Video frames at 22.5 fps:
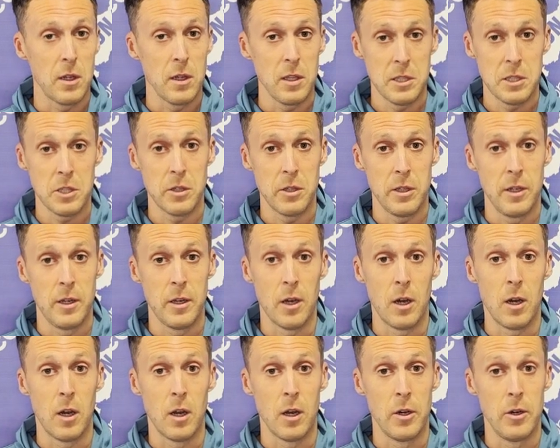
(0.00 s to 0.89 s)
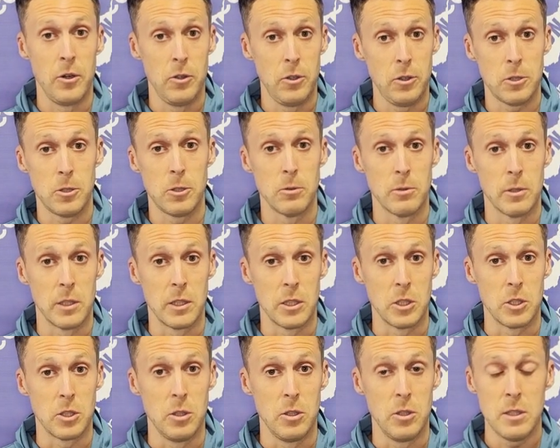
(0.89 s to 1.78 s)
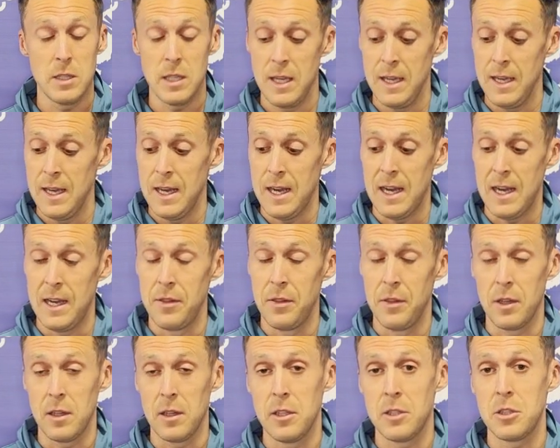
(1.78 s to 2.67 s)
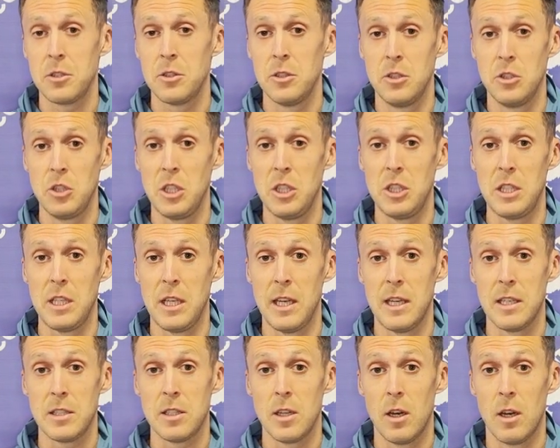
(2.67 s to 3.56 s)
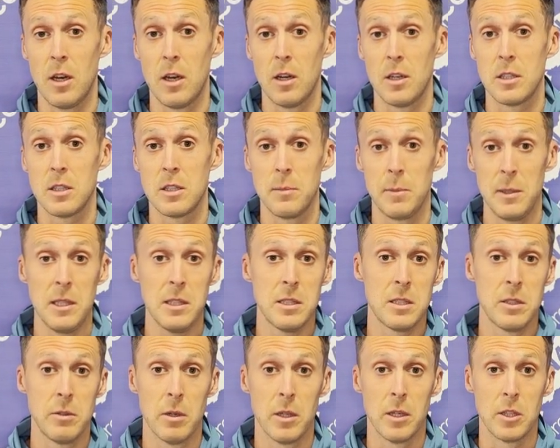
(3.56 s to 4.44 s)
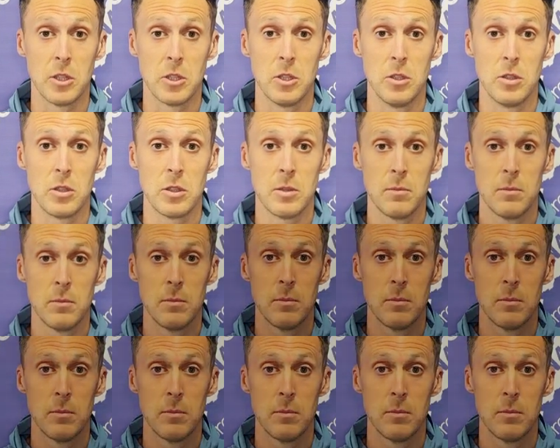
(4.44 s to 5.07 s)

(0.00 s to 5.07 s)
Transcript: Glycerin are neutral running shoes and the Glycerin GTS are stability running shoes.